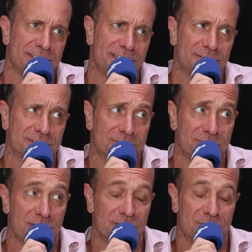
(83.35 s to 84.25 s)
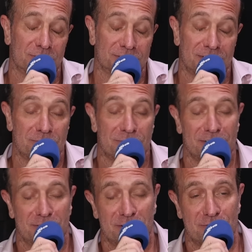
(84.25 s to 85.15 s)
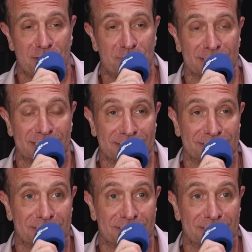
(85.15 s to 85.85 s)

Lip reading: even a couple of October and even November dates.